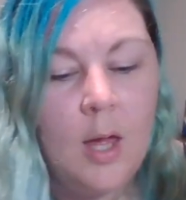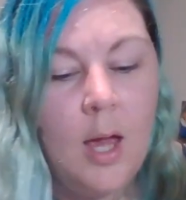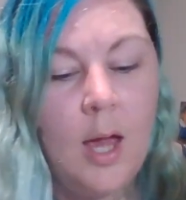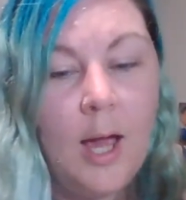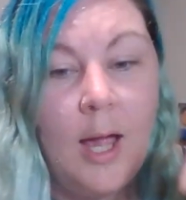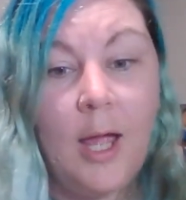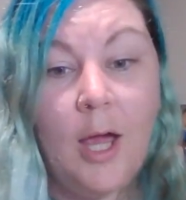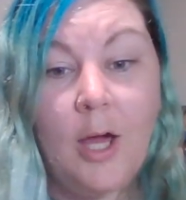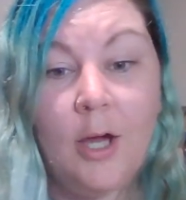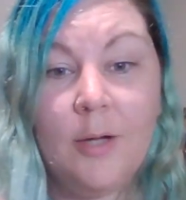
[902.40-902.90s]

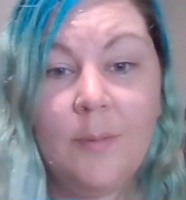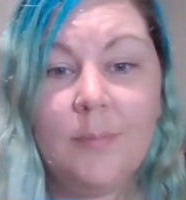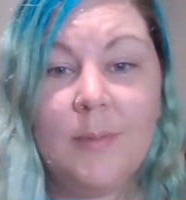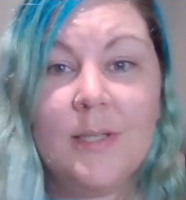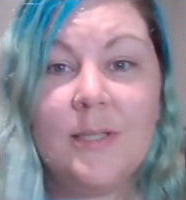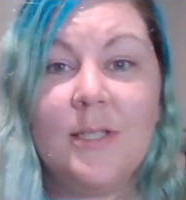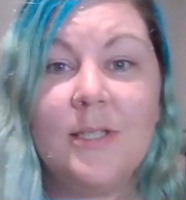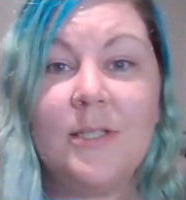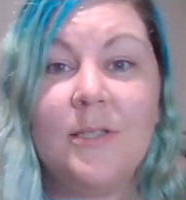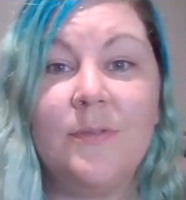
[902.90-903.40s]
I hope
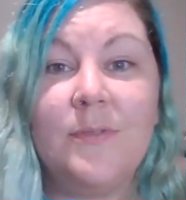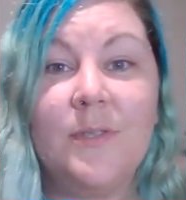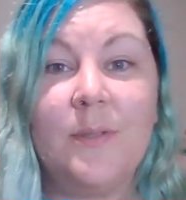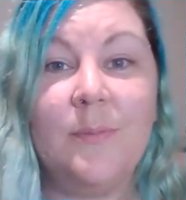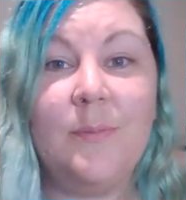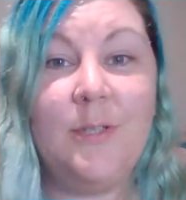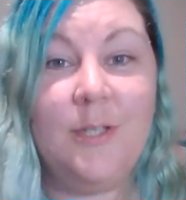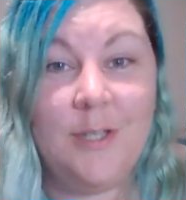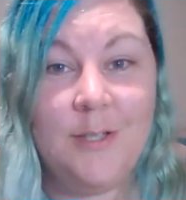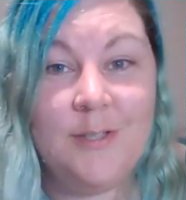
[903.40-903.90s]
this is of some
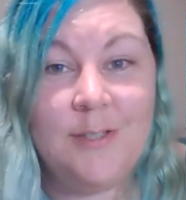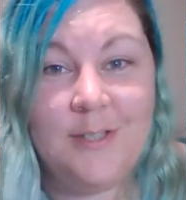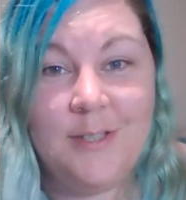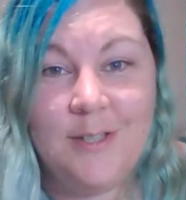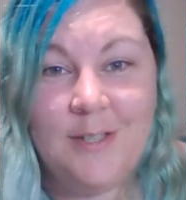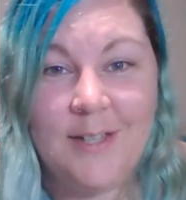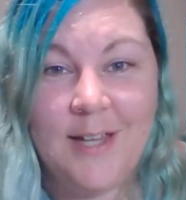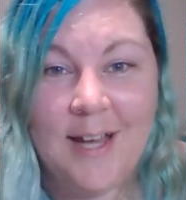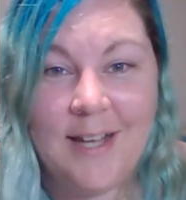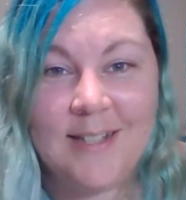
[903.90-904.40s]
use to
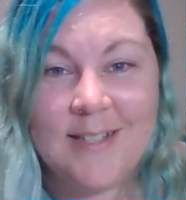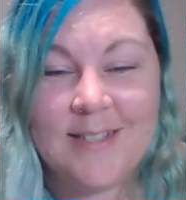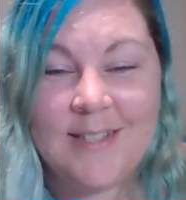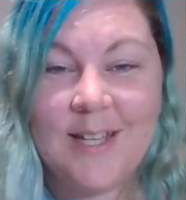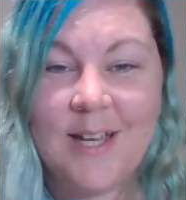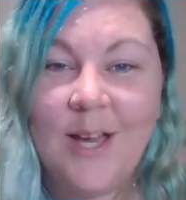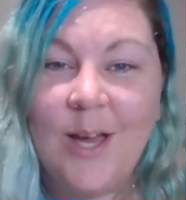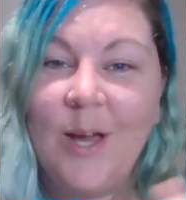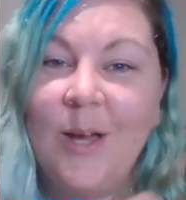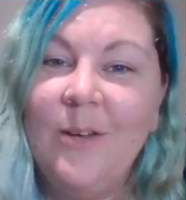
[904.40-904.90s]
you,
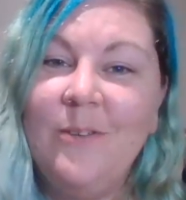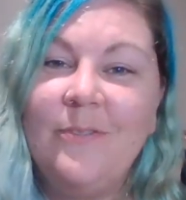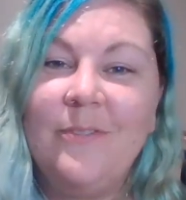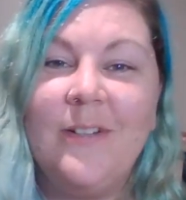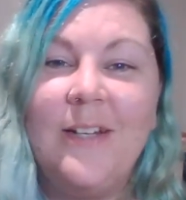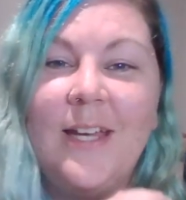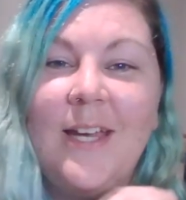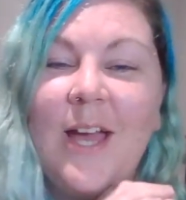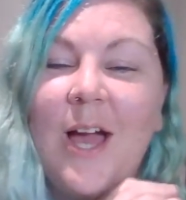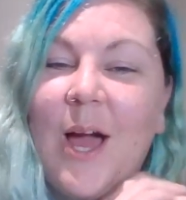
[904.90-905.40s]
Cancer.
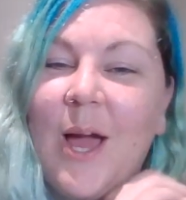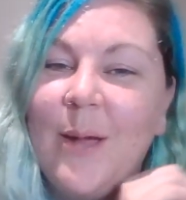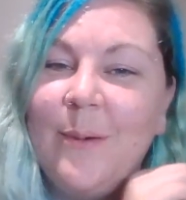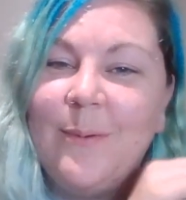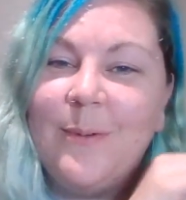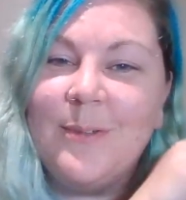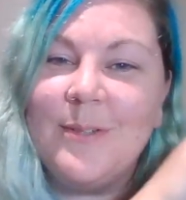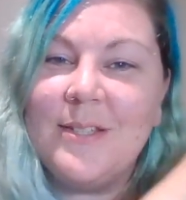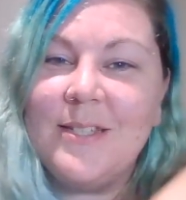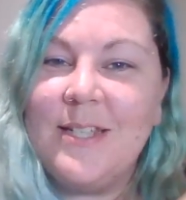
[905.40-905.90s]
Hopefully I
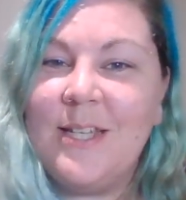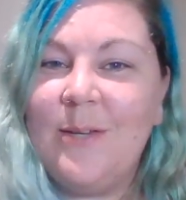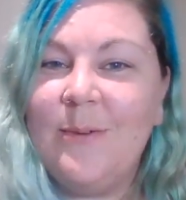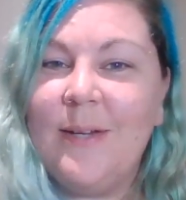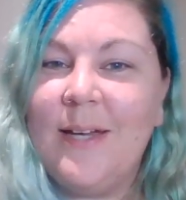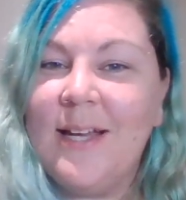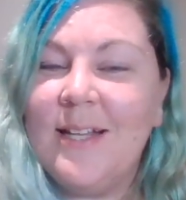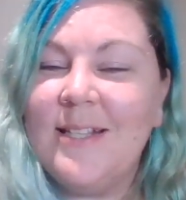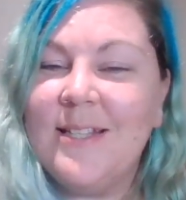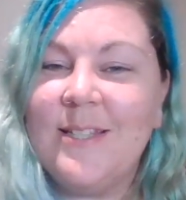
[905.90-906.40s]
will see you
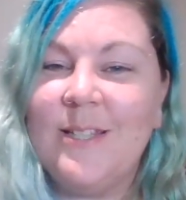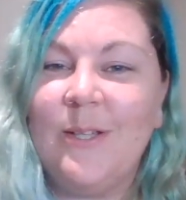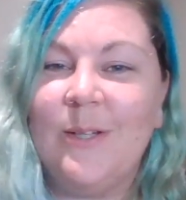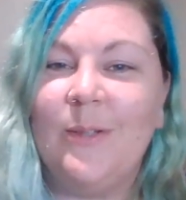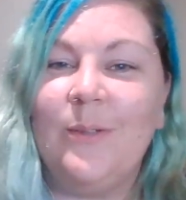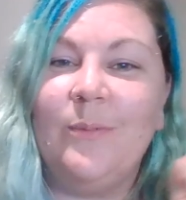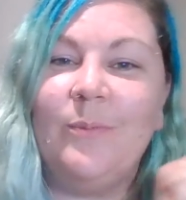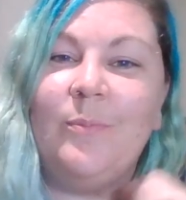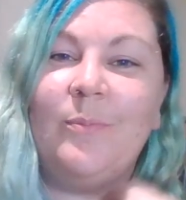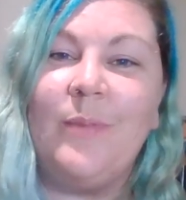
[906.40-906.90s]
again
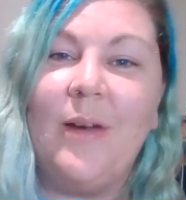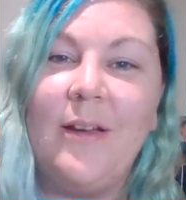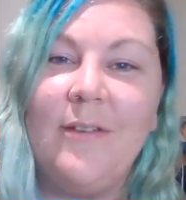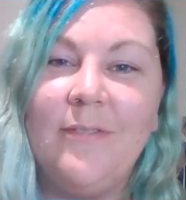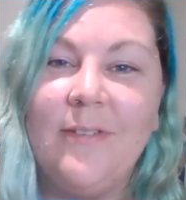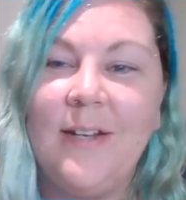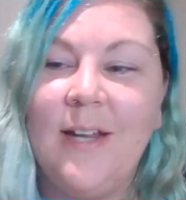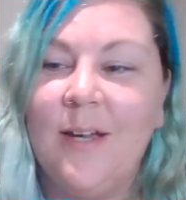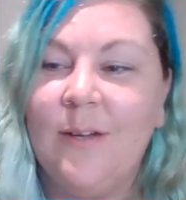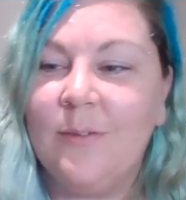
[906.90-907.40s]
soon. Bye
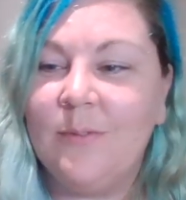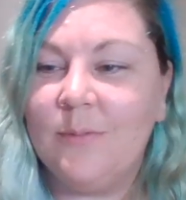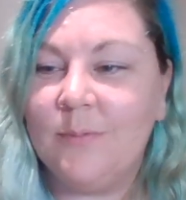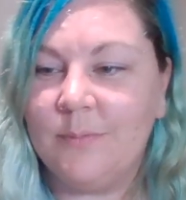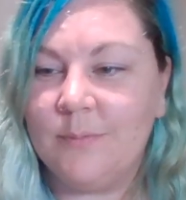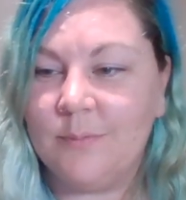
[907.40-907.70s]
for now.